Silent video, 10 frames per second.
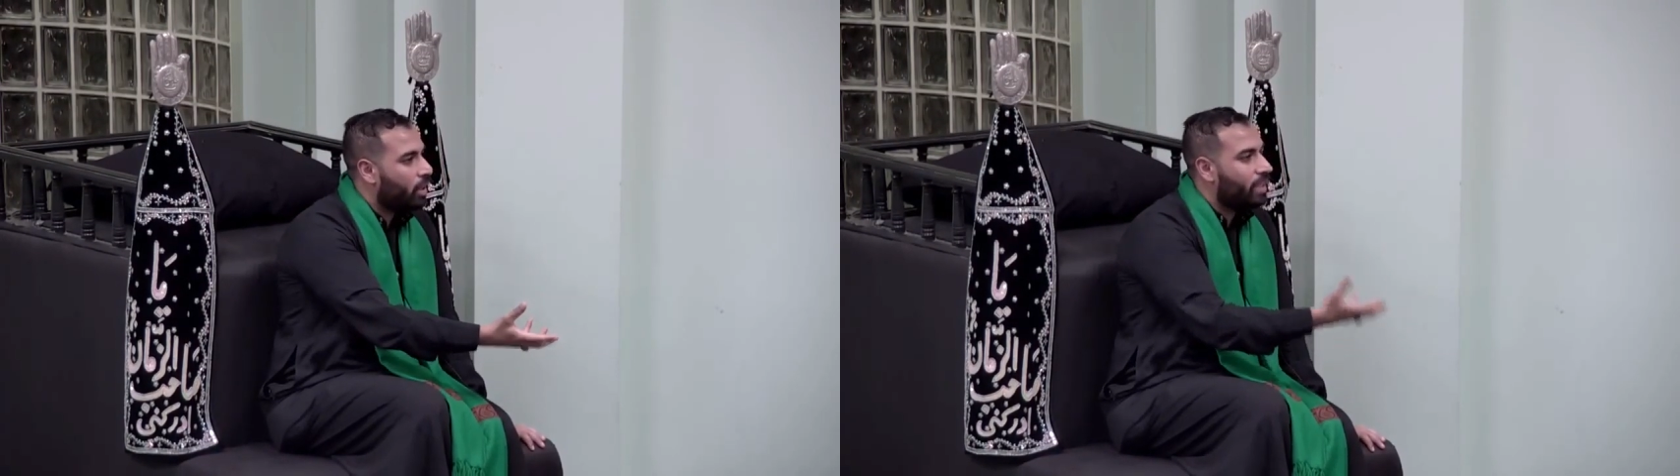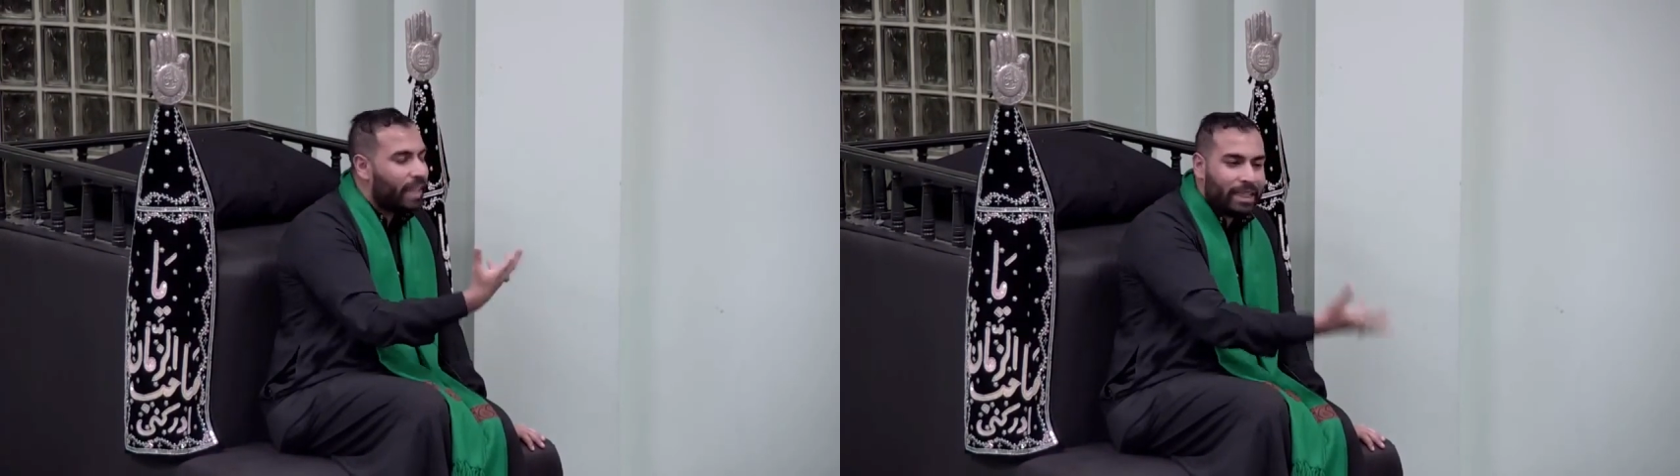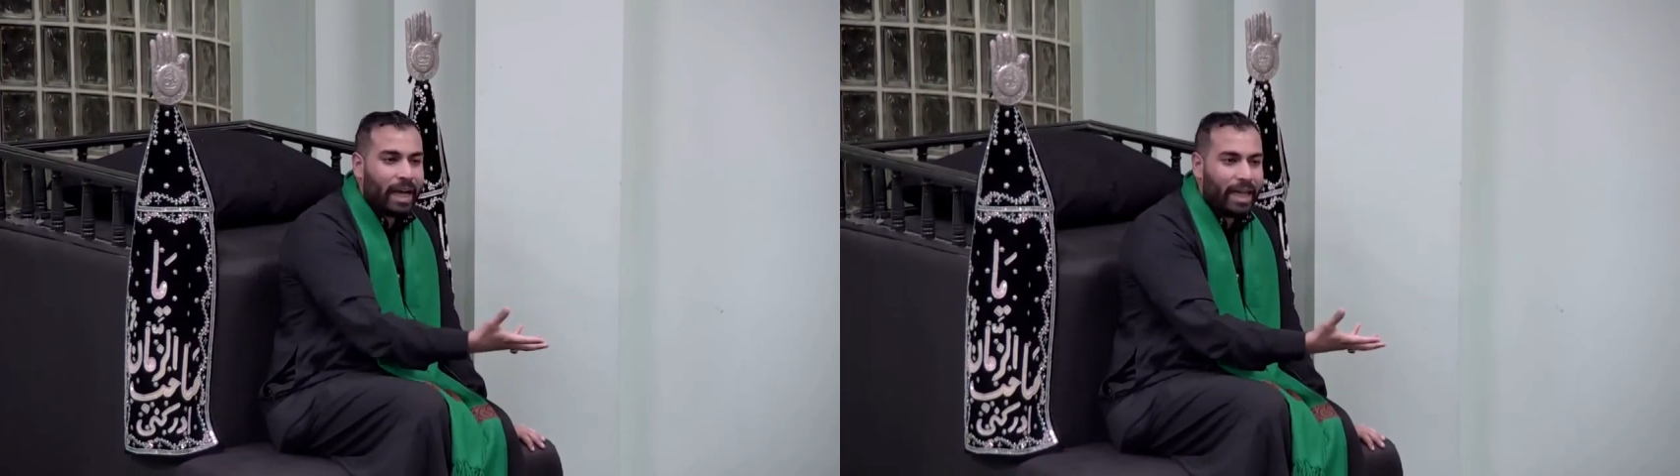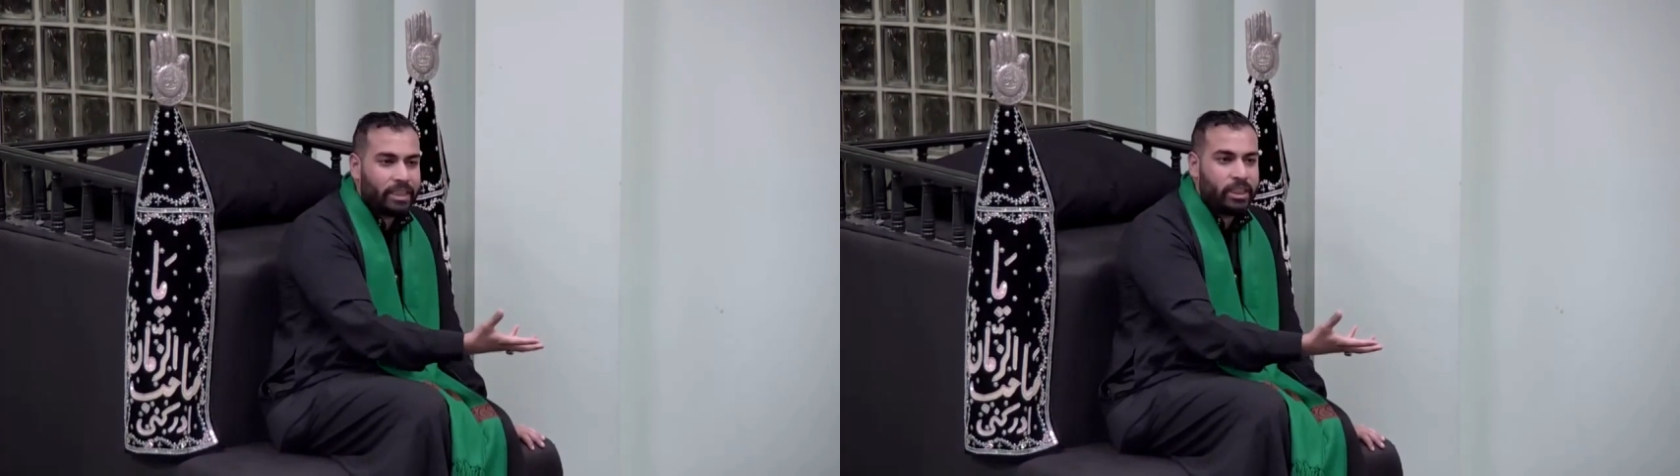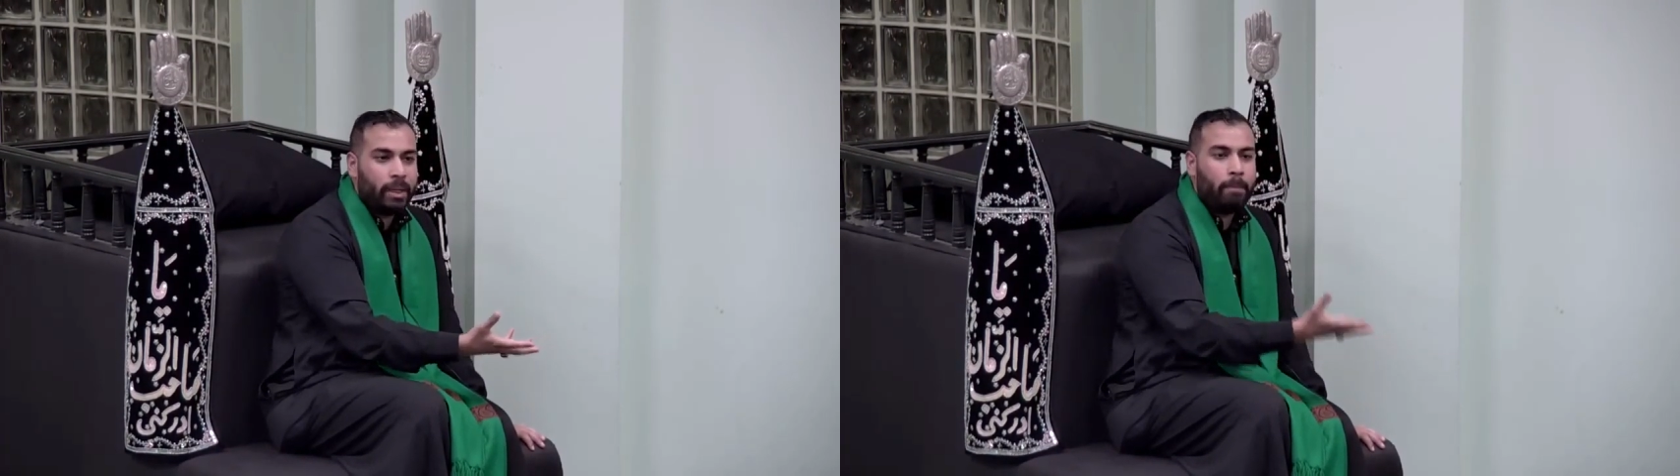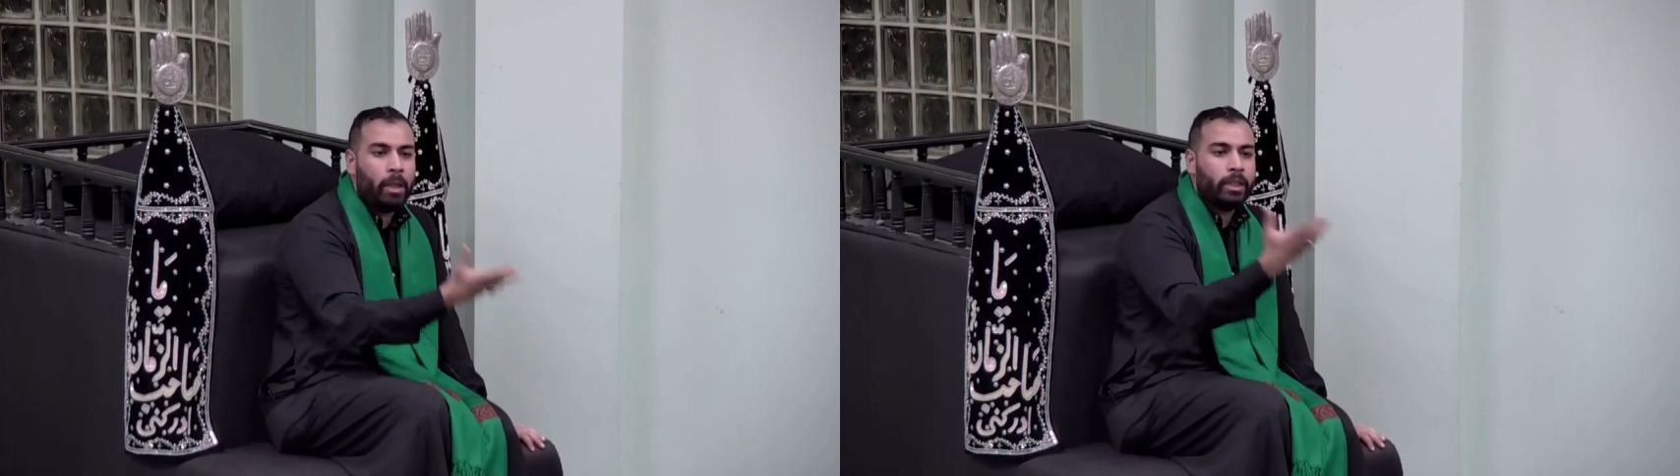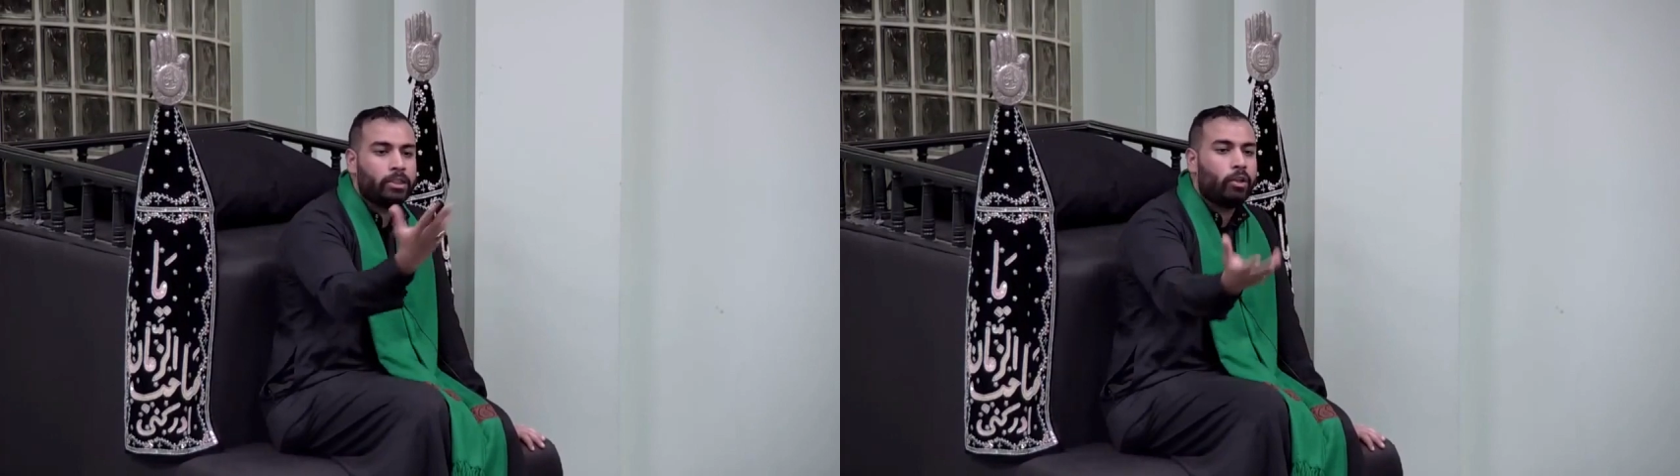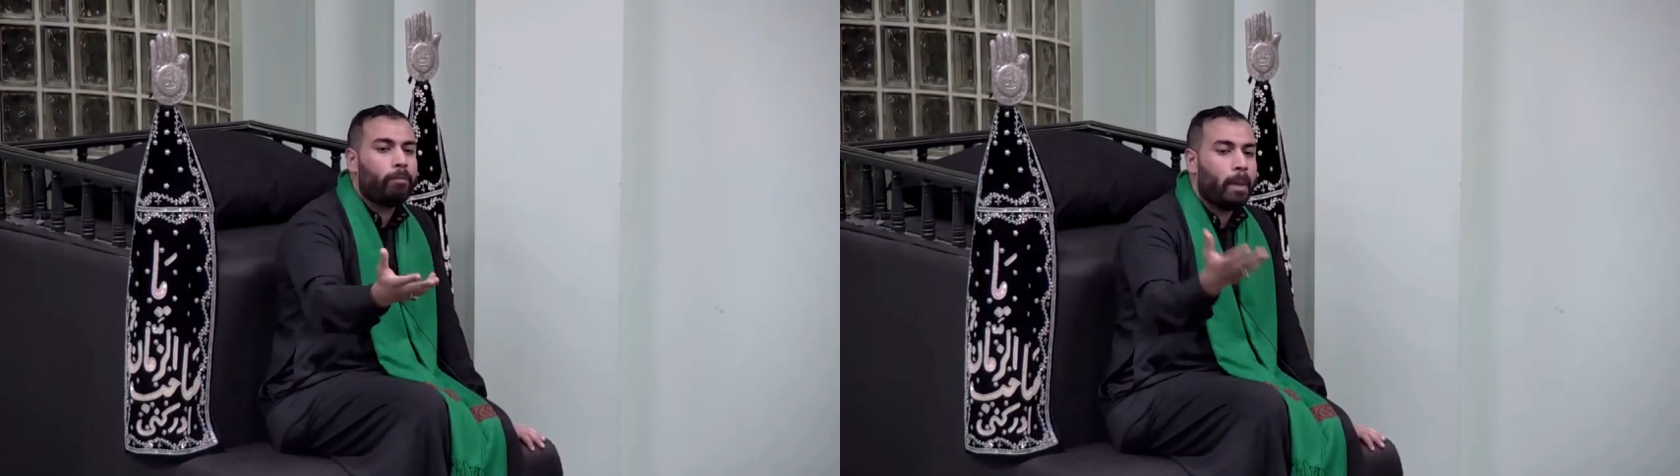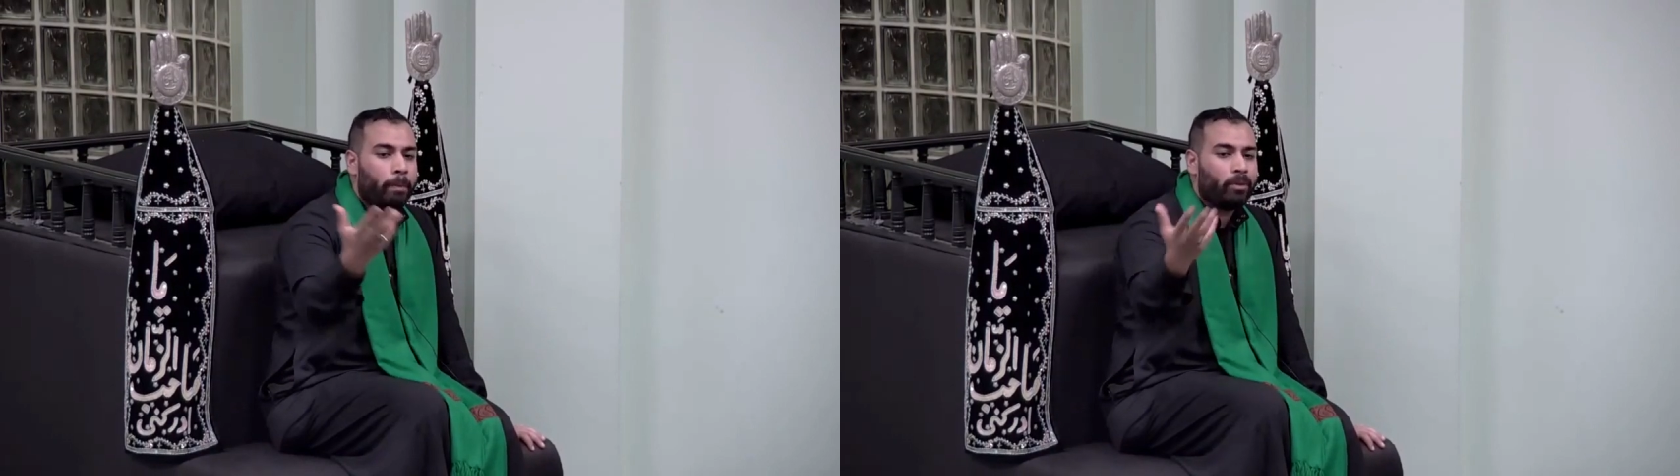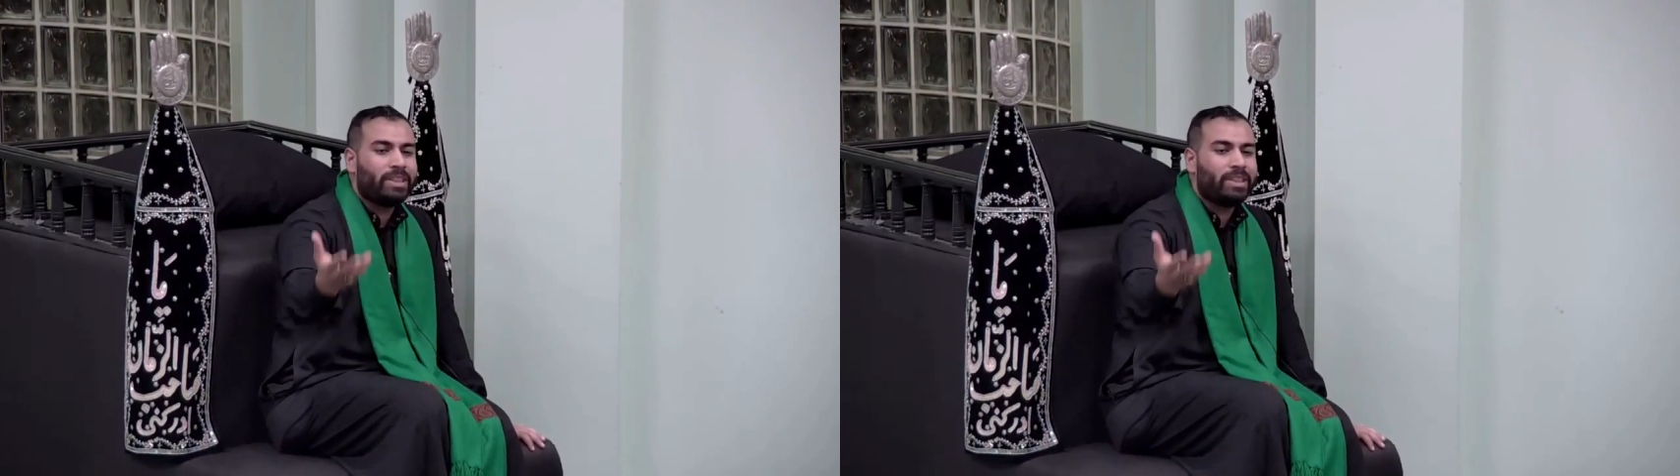Yet I see millions of people